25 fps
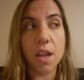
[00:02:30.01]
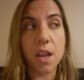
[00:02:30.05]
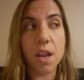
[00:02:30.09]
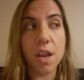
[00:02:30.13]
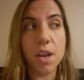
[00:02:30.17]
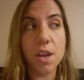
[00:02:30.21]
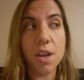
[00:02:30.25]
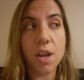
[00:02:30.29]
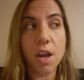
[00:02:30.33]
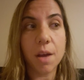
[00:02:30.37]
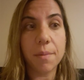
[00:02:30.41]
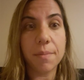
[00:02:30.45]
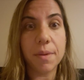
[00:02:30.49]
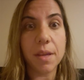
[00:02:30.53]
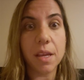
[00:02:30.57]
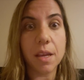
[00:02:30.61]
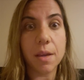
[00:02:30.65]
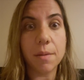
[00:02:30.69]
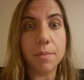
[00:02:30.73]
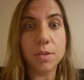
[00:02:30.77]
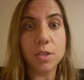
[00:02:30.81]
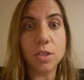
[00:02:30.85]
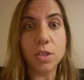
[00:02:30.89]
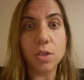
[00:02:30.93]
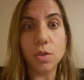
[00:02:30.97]
not being
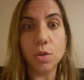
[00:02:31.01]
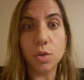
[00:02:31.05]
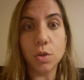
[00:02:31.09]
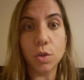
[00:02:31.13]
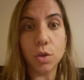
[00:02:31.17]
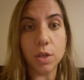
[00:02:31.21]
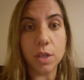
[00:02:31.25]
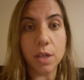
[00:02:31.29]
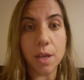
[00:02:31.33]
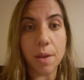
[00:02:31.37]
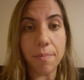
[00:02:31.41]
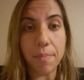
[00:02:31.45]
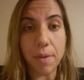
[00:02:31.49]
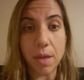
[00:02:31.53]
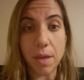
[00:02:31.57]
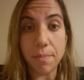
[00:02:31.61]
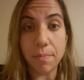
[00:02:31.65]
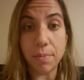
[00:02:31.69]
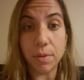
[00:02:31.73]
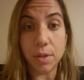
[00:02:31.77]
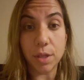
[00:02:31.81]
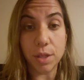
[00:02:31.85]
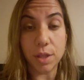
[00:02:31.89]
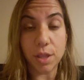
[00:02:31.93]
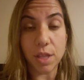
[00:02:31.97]
able to look at
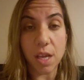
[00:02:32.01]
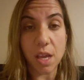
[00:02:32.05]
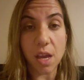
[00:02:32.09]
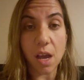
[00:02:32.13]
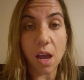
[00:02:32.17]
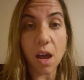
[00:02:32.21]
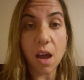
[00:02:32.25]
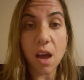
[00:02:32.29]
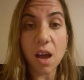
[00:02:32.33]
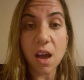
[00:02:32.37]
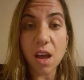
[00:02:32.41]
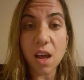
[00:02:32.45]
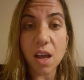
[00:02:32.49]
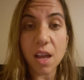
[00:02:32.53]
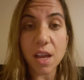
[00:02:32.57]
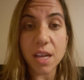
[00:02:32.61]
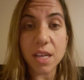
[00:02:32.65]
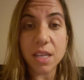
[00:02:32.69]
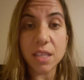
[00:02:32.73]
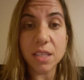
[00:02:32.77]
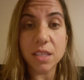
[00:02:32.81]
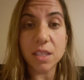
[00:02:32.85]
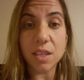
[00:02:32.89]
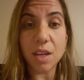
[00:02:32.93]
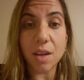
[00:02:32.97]
people in the
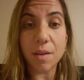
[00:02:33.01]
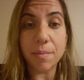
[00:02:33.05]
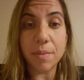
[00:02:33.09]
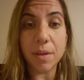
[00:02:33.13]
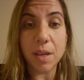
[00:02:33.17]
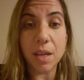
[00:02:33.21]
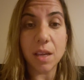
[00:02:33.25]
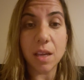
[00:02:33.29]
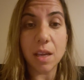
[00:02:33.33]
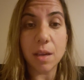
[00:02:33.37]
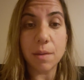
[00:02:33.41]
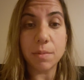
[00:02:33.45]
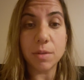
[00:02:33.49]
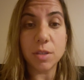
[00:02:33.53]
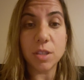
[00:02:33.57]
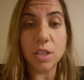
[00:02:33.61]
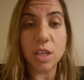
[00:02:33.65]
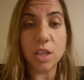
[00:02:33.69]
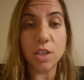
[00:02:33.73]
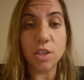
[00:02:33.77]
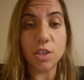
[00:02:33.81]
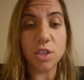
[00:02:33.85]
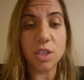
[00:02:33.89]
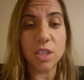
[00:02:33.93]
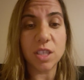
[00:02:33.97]
eyes, not being able to
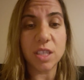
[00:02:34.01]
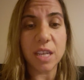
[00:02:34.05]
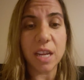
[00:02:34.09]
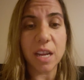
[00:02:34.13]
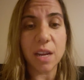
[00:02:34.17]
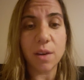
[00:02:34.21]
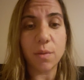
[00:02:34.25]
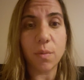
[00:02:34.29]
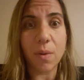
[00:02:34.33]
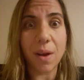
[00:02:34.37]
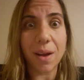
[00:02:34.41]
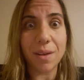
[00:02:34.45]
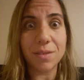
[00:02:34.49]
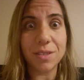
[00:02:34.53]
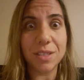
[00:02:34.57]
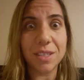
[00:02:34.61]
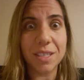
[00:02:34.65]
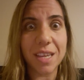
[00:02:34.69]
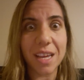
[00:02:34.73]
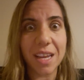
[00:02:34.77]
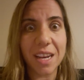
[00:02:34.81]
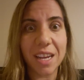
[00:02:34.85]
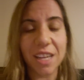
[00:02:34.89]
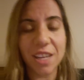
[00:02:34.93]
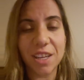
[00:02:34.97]
understand why I was
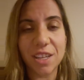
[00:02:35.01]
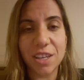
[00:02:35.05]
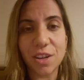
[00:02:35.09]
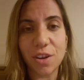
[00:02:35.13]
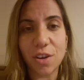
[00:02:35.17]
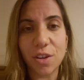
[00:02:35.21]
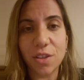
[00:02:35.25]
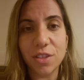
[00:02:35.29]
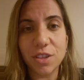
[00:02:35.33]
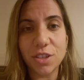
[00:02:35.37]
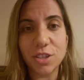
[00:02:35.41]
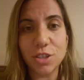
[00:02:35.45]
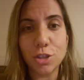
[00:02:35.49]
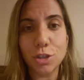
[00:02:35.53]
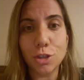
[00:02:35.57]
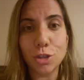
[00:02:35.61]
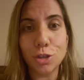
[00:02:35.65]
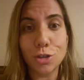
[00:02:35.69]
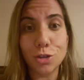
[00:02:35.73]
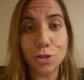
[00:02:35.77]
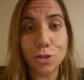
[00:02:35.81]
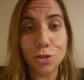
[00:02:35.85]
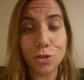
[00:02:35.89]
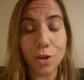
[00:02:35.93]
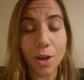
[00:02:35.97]
getting in all this
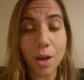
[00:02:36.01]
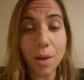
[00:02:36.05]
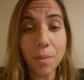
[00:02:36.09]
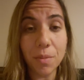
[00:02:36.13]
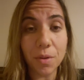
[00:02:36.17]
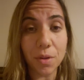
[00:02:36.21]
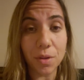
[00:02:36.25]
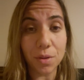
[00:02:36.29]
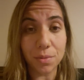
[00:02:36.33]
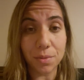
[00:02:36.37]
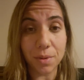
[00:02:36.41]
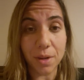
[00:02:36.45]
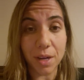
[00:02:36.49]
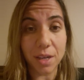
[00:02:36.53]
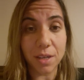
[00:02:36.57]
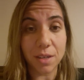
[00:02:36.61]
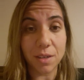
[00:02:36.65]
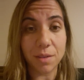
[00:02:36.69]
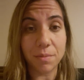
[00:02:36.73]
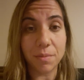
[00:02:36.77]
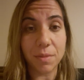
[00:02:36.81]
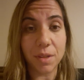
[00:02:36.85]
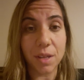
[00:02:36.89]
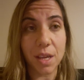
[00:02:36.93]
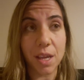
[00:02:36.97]
trouble
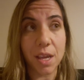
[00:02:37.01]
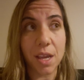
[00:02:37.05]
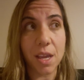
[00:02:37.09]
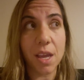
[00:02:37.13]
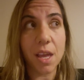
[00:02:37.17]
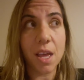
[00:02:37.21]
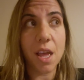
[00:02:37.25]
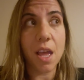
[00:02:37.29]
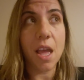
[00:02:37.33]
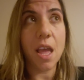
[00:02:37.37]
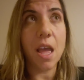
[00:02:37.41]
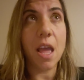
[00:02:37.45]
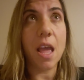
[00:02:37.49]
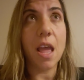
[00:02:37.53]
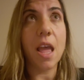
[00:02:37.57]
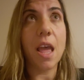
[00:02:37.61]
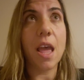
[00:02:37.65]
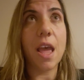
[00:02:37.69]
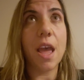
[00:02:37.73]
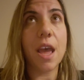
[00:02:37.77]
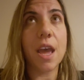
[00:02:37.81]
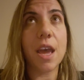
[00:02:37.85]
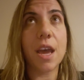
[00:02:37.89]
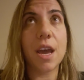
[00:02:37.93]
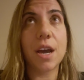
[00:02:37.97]
randomly,
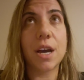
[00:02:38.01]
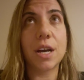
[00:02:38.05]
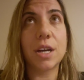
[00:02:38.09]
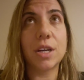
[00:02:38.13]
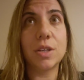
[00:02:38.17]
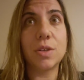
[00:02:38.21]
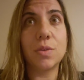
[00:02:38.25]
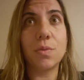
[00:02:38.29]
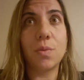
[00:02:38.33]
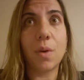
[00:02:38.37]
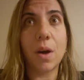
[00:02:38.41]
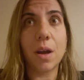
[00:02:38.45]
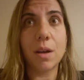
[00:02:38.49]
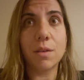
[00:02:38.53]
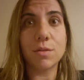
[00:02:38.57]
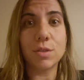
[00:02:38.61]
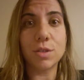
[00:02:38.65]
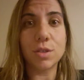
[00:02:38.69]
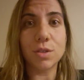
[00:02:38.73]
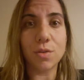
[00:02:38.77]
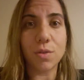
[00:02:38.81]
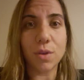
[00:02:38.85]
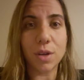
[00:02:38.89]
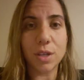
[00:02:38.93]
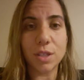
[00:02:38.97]
and why I was
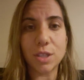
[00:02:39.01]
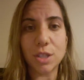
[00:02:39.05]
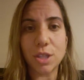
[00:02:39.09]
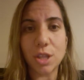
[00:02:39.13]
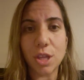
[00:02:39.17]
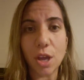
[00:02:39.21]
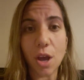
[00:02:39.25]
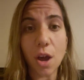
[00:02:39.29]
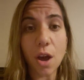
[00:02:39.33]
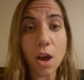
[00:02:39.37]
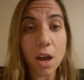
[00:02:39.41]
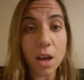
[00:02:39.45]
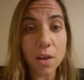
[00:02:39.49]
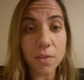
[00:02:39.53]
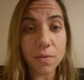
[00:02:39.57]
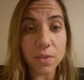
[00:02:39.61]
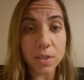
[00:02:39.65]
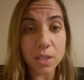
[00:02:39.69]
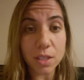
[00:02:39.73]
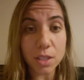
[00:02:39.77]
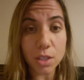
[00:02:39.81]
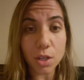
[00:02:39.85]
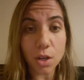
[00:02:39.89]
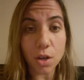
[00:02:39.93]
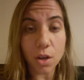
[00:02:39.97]
going to the
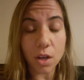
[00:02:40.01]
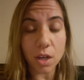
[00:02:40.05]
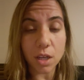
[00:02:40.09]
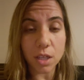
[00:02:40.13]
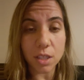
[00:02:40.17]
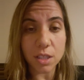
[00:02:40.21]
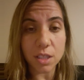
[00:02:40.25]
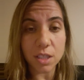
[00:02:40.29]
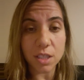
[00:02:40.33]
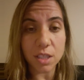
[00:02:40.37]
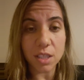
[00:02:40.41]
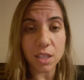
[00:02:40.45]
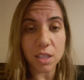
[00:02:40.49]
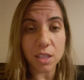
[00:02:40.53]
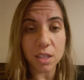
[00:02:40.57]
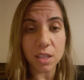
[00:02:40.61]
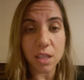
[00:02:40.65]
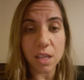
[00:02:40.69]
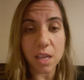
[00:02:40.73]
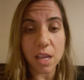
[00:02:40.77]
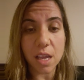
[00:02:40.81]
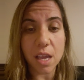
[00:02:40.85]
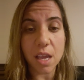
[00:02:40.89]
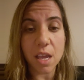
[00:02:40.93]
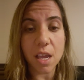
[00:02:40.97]
office
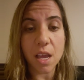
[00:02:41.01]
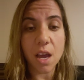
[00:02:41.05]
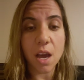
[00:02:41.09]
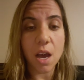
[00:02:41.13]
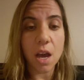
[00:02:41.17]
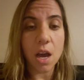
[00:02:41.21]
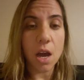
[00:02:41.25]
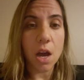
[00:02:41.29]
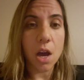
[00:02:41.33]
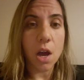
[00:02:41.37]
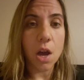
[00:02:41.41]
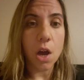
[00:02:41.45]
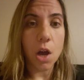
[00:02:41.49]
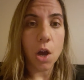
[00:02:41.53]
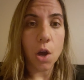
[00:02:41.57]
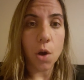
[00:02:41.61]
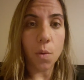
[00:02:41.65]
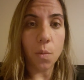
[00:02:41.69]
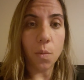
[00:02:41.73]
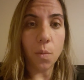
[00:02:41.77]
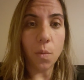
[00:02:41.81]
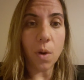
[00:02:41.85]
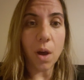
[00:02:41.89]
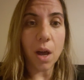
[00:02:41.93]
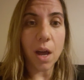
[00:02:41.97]
constantly.
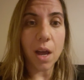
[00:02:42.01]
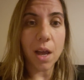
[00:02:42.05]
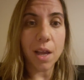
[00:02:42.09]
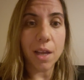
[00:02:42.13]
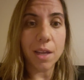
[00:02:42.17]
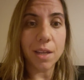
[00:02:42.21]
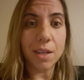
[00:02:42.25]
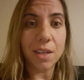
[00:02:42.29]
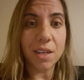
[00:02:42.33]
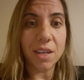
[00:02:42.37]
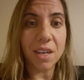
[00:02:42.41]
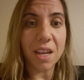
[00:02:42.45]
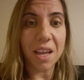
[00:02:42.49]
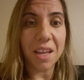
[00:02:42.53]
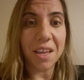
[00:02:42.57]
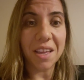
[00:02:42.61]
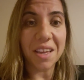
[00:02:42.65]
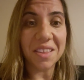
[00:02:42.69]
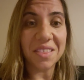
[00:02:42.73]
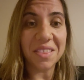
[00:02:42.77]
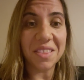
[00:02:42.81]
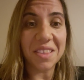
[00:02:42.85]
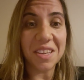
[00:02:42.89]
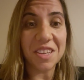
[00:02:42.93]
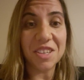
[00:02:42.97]
Why did I
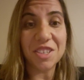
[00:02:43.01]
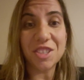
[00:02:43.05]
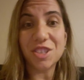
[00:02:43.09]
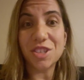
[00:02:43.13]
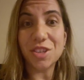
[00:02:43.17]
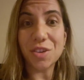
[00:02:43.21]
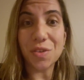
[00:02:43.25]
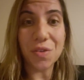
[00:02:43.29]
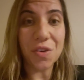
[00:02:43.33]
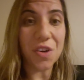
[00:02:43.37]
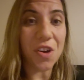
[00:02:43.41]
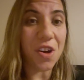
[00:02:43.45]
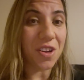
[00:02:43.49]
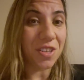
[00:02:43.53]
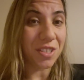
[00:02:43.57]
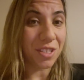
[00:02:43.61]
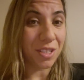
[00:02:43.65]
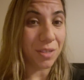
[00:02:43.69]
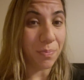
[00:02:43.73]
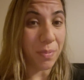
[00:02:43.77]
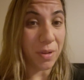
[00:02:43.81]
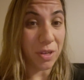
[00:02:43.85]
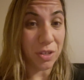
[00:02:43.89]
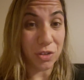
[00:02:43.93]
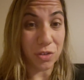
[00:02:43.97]
get these so-called
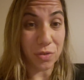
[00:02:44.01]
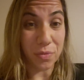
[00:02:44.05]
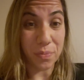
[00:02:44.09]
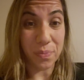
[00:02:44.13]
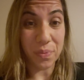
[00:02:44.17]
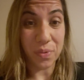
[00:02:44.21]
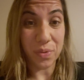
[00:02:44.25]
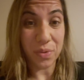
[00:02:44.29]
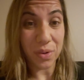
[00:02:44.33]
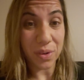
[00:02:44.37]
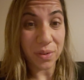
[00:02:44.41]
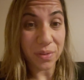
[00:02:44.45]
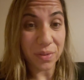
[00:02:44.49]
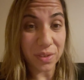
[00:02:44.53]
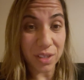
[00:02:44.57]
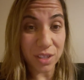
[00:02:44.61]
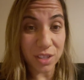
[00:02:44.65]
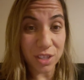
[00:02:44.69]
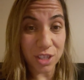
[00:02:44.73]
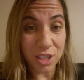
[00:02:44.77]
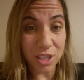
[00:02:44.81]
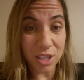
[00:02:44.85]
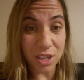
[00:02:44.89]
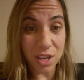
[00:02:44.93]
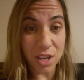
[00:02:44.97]
special
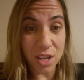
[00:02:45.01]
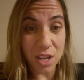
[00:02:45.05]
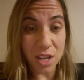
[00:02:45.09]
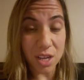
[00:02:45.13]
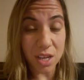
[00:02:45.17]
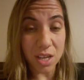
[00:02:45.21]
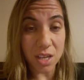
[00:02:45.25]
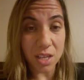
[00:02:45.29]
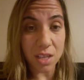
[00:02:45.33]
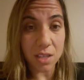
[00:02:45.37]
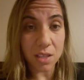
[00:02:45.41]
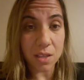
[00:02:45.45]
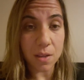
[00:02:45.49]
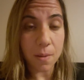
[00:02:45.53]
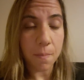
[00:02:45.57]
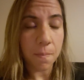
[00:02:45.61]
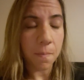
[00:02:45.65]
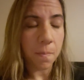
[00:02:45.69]
privileges?